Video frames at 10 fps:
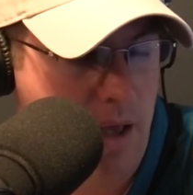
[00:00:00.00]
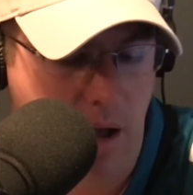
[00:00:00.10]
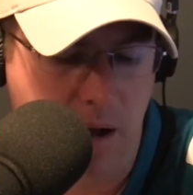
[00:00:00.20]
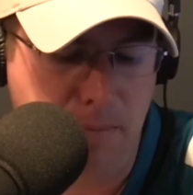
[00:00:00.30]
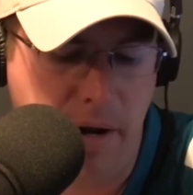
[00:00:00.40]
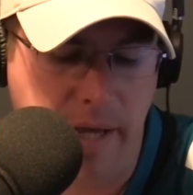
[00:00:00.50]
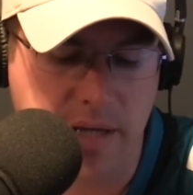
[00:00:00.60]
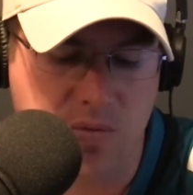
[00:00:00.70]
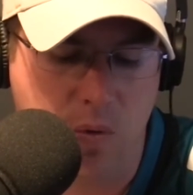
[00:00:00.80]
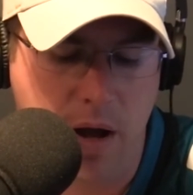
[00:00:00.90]
money
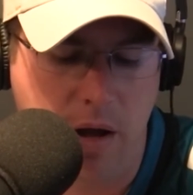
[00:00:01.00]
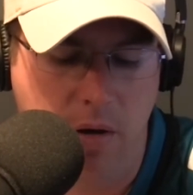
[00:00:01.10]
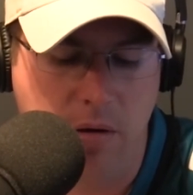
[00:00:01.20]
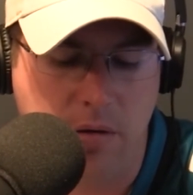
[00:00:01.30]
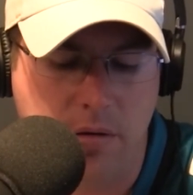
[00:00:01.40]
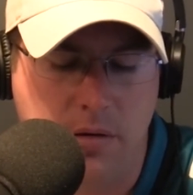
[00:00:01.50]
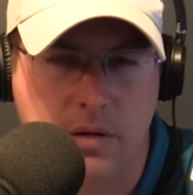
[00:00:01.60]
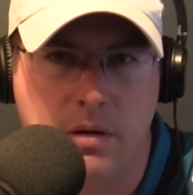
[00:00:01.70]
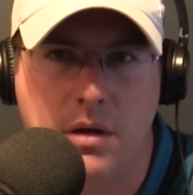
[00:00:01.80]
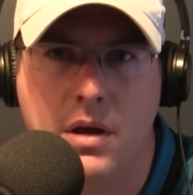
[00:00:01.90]
as well.
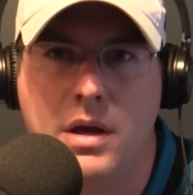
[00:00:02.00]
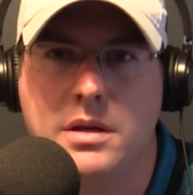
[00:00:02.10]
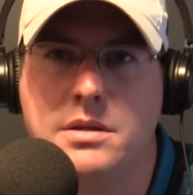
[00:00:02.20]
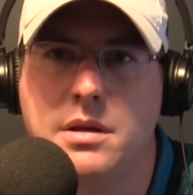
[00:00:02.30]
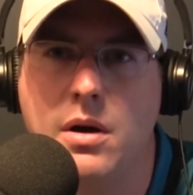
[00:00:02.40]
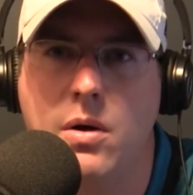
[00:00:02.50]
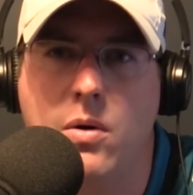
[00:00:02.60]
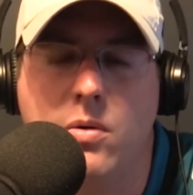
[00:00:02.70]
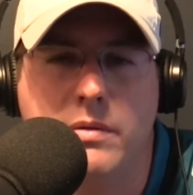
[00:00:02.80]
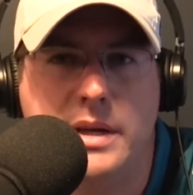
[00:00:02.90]

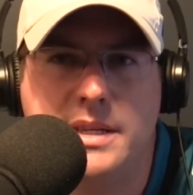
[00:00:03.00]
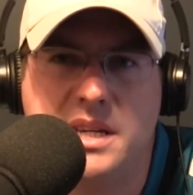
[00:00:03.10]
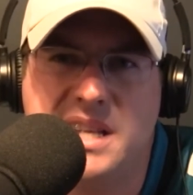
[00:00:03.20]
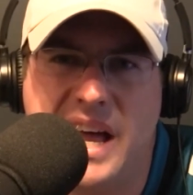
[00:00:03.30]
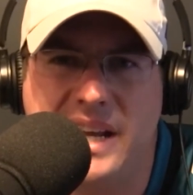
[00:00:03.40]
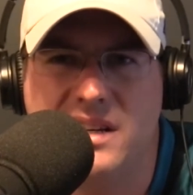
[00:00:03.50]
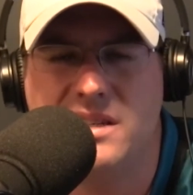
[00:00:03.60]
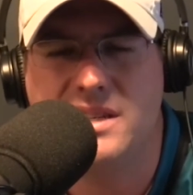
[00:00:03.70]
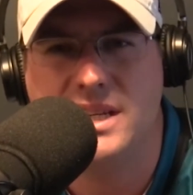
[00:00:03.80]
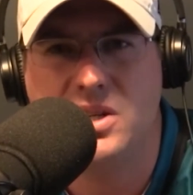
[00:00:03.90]
So it's just not a good
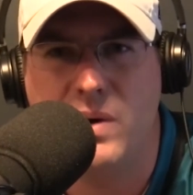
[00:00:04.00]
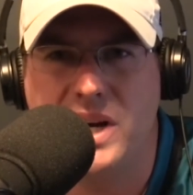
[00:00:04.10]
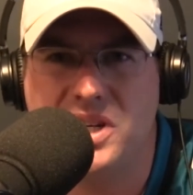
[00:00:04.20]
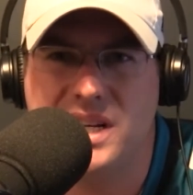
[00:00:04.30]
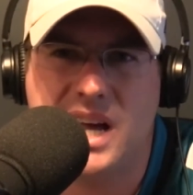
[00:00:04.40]
situation.